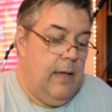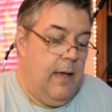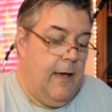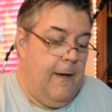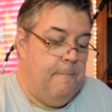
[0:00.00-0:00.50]

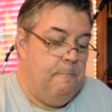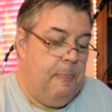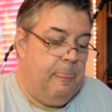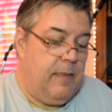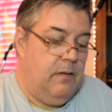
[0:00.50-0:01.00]

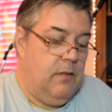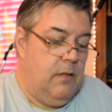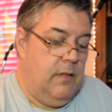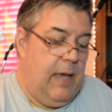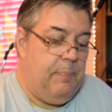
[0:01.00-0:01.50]

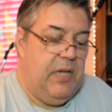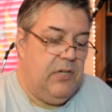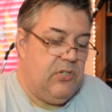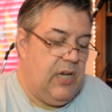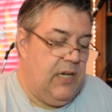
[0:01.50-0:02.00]
That peak
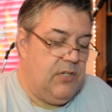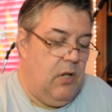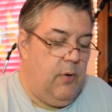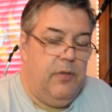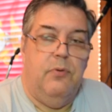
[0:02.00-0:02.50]
stays
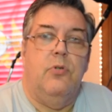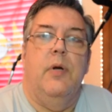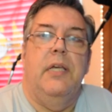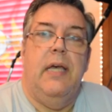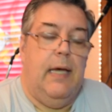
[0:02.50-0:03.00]
all the way through
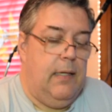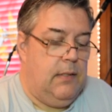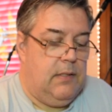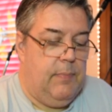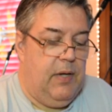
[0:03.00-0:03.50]
20K.
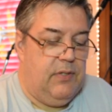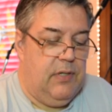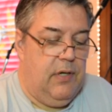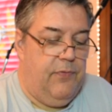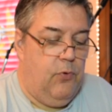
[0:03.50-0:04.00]
It's about
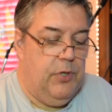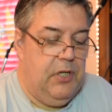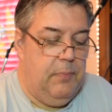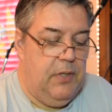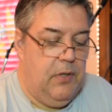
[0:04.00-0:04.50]
4
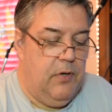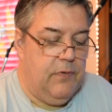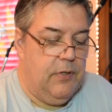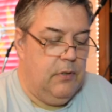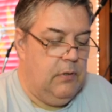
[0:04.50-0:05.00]
dB
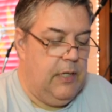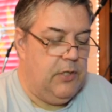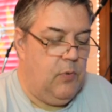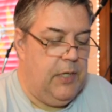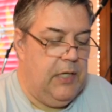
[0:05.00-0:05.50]
over at
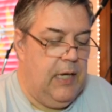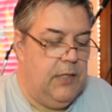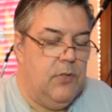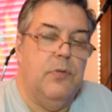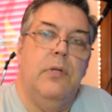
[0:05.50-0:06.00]

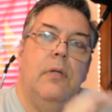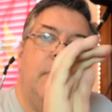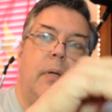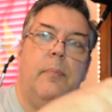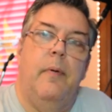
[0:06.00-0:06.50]
20K, so there's a little
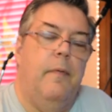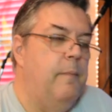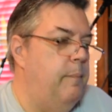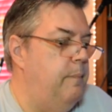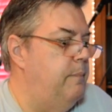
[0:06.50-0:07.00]
bit of a
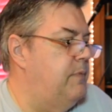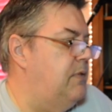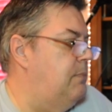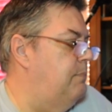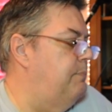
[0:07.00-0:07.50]

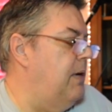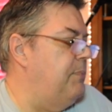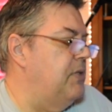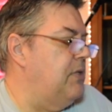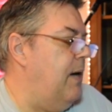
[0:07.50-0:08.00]
bump
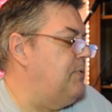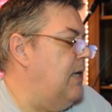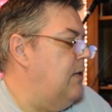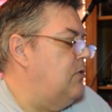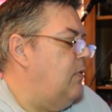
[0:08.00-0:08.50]
that tops
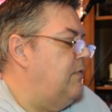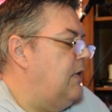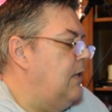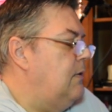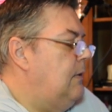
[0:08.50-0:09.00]
out at
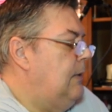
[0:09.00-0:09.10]
12K.